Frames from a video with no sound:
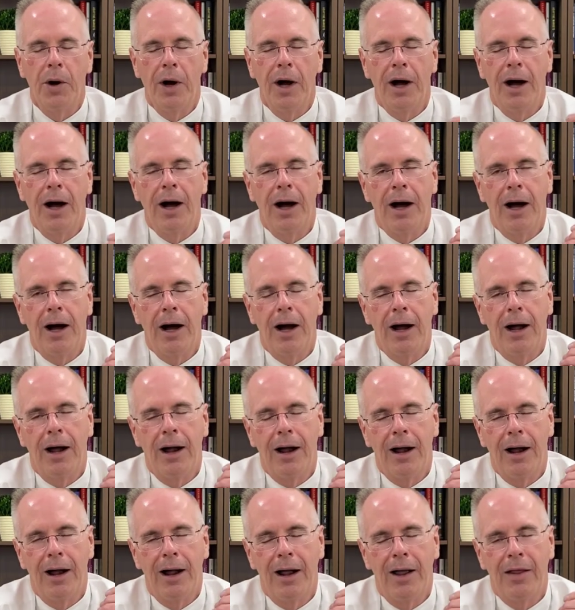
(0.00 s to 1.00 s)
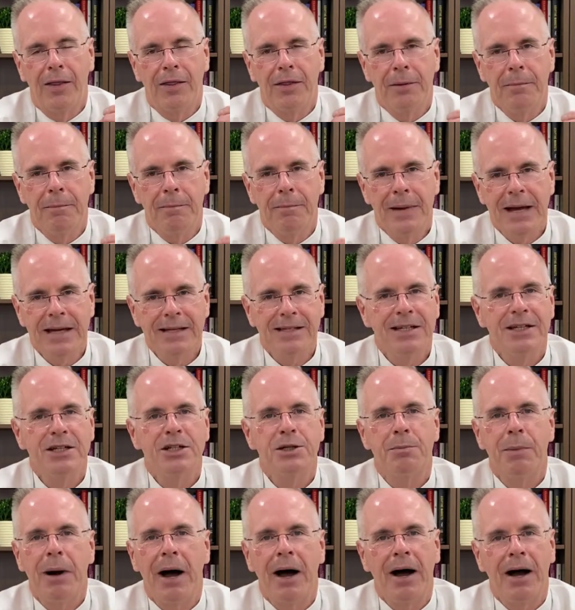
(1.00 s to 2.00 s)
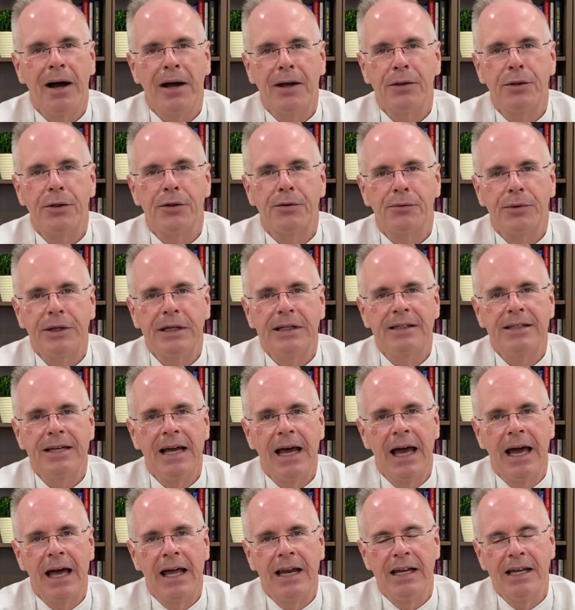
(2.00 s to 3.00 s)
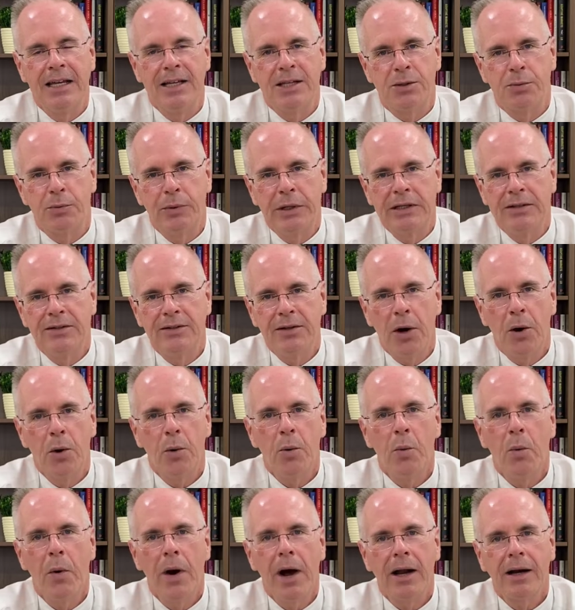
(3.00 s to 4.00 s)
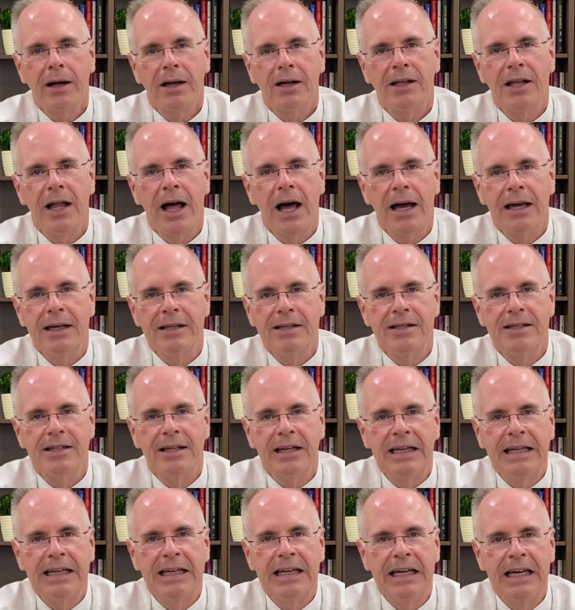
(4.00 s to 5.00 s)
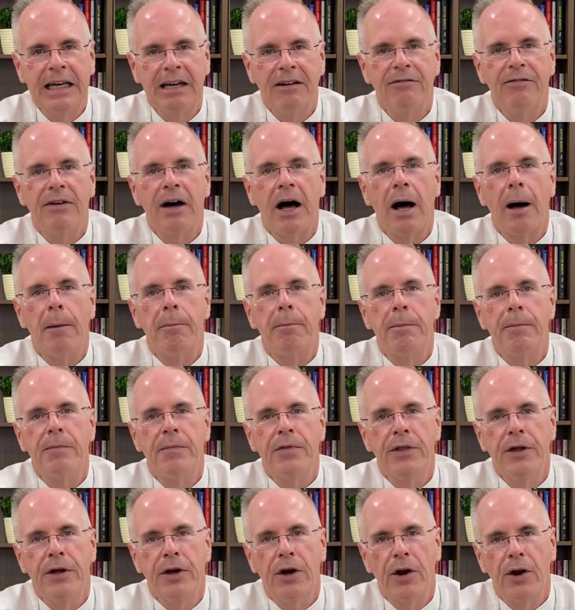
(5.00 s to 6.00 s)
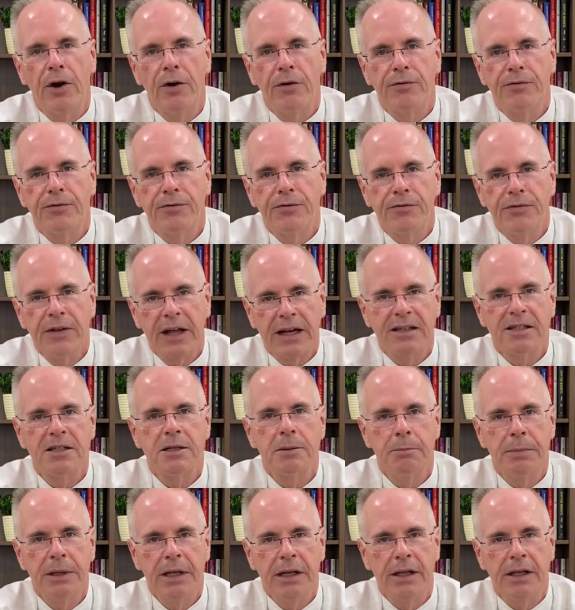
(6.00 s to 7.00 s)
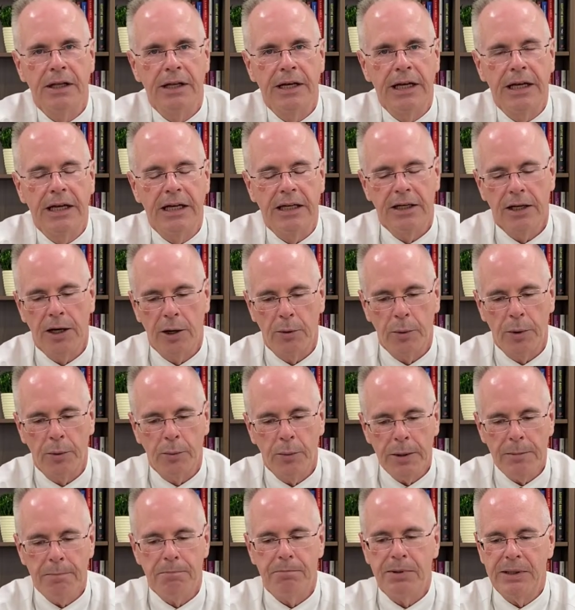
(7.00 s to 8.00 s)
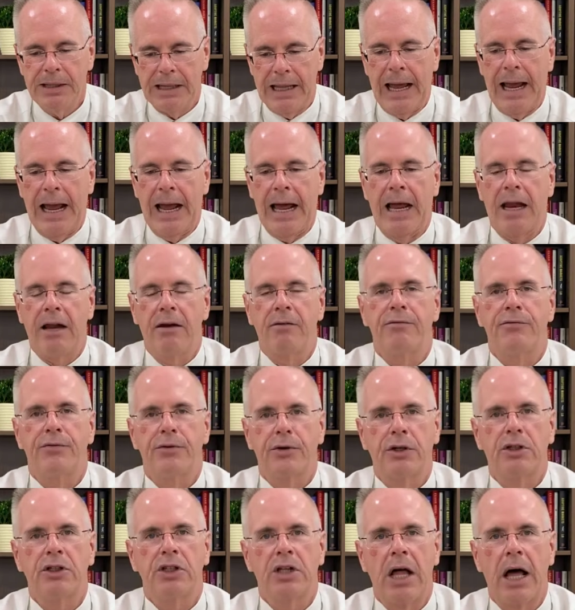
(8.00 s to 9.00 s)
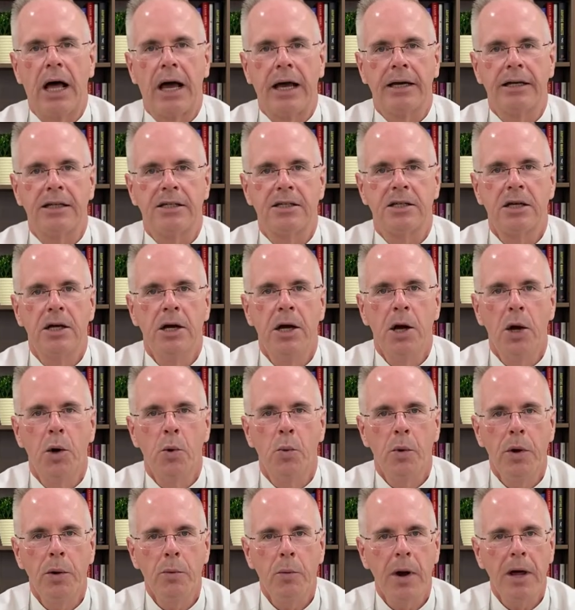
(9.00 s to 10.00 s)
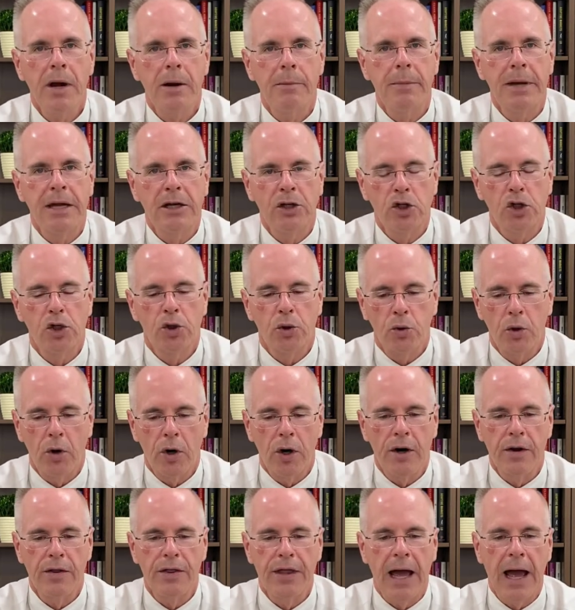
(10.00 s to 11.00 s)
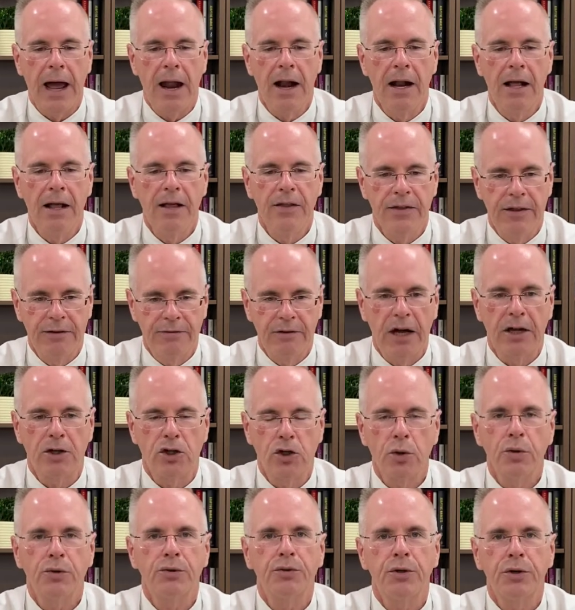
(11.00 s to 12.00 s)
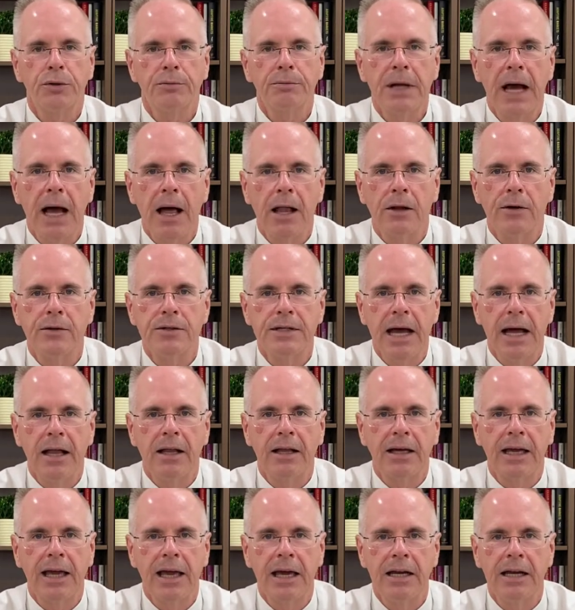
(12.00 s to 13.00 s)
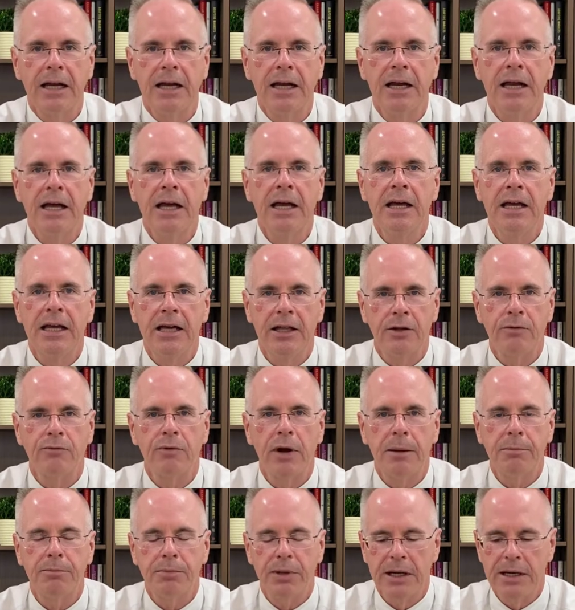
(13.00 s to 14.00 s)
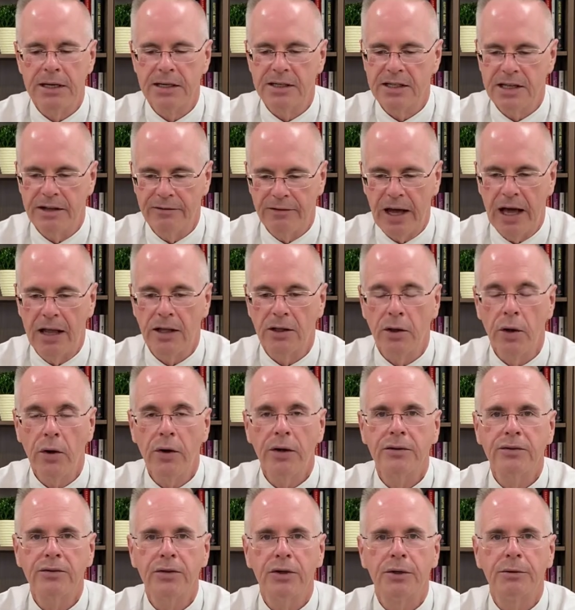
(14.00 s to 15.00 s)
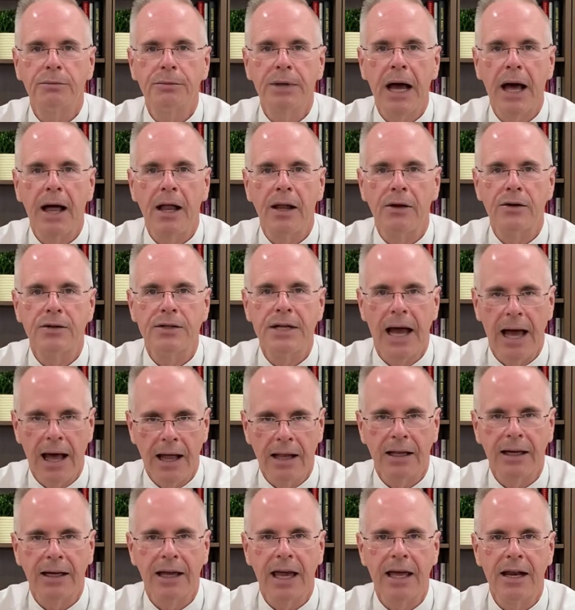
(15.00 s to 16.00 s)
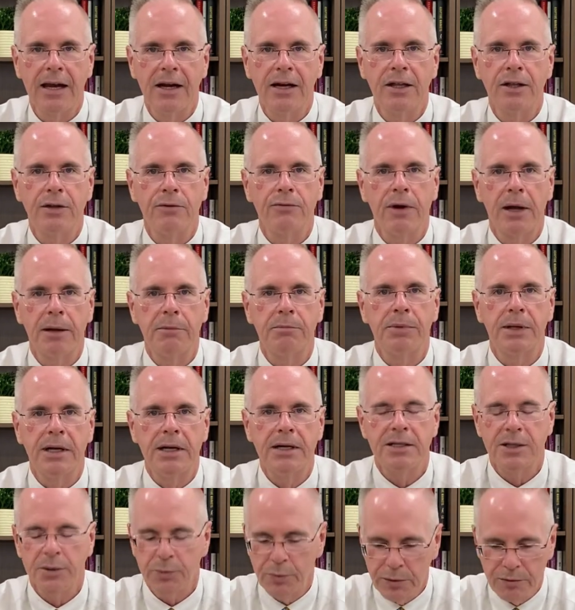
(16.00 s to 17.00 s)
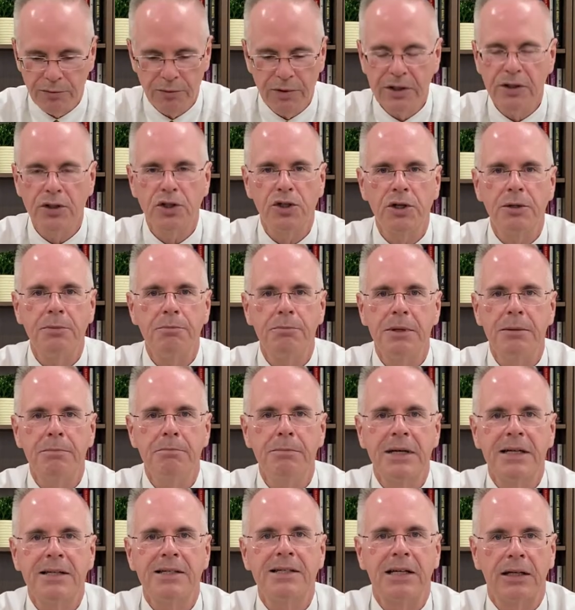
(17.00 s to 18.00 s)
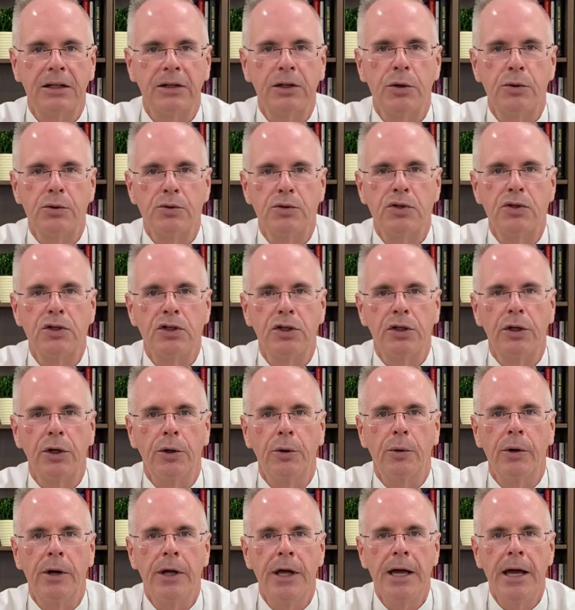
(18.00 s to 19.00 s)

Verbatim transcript: uh, the message behind 310 is we don't want clients to give up their flexibility. You know, when we plan for clients, we want to make sure that they've got short term dollars allocated in the right place, they've got long term dollars allocated in the right place, and we really shouldn't be mixing those two.